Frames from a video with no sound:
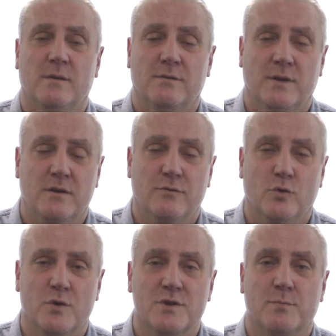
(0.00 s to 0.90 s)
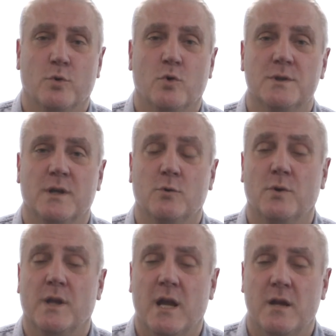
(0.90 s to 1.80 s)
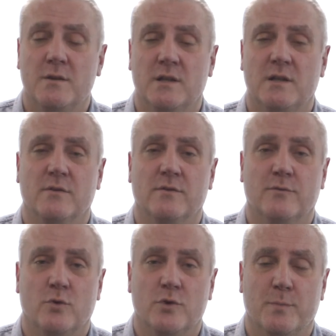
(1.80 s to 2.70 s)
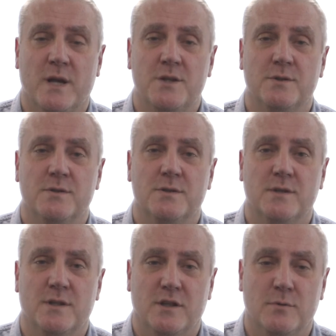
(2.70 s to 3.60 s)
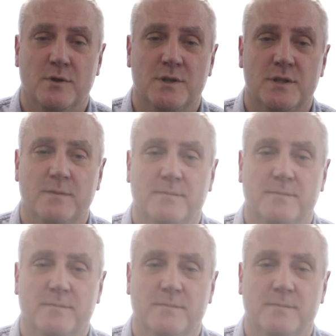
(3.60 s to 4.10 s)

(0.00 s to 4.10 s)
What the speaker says: Thank you for all your support and all the care you deliver for your patients in the community.